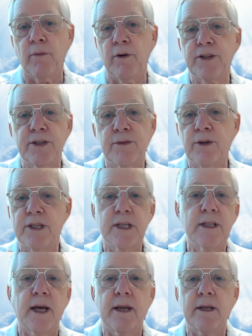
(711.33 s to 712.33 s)
We
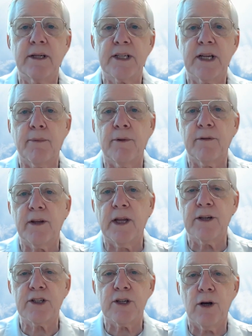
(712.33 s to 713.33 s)
see that in the example of
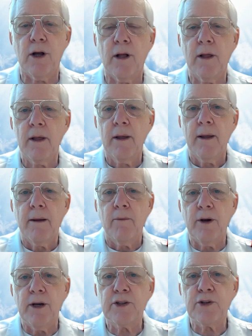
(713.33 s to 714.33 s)
King Saul,
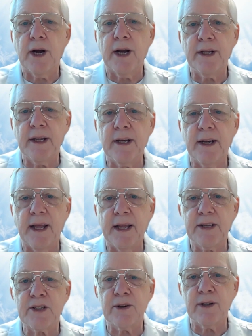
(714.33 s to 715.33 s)
when he tried to get an
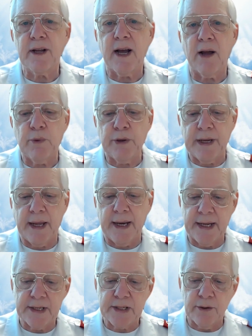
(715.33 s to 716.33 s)
answer and God would not
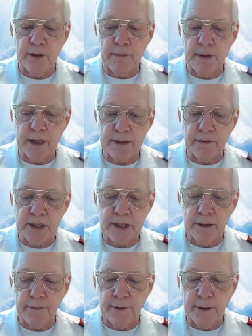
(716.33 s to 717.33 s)
answer him because of his
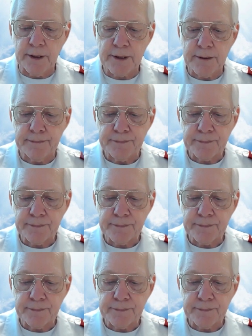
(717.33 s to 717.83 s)
sinfulness.